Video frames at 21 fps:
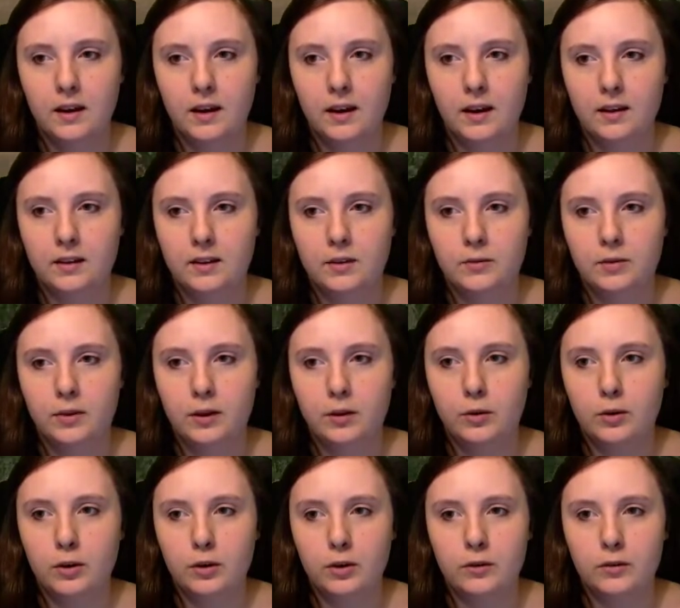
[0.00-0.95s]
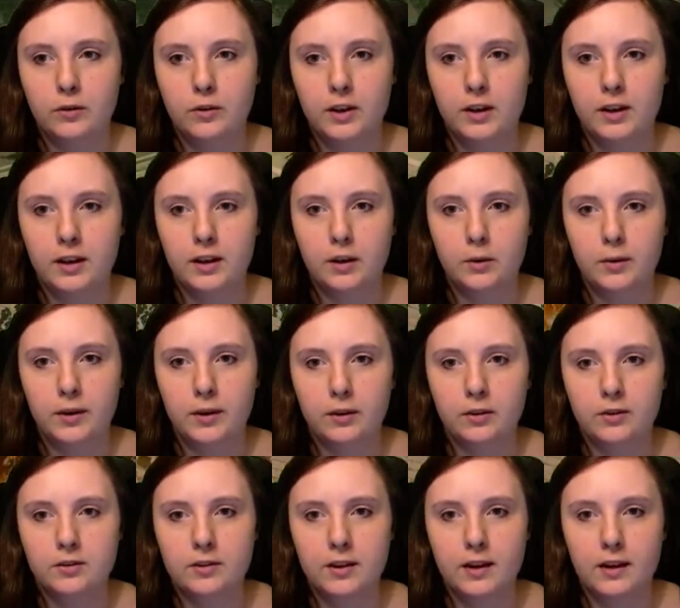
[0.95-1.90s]
And if you look over here, we
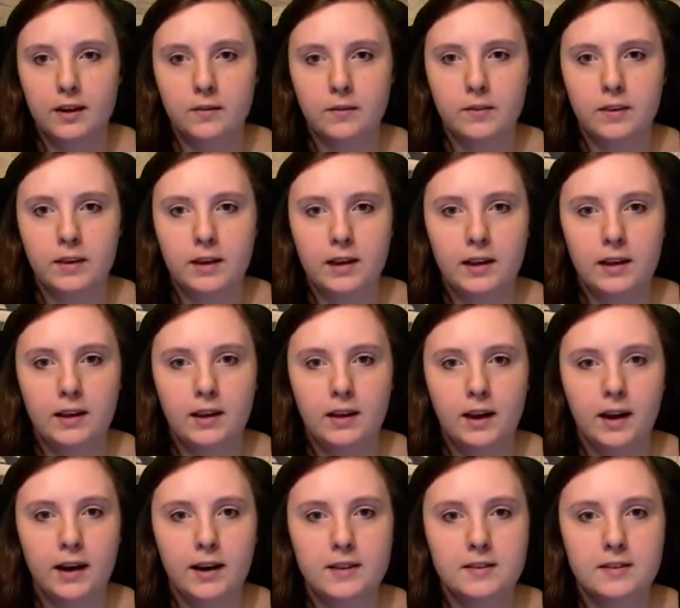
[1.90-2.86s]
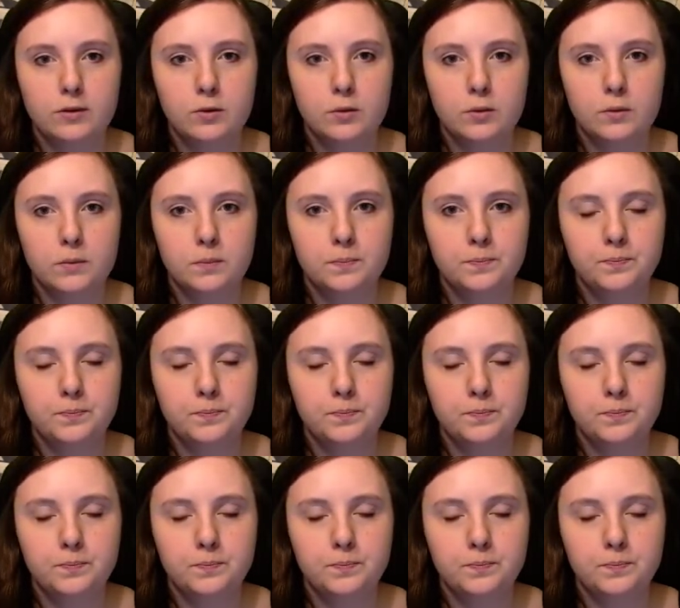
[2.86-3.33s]
also have the high school.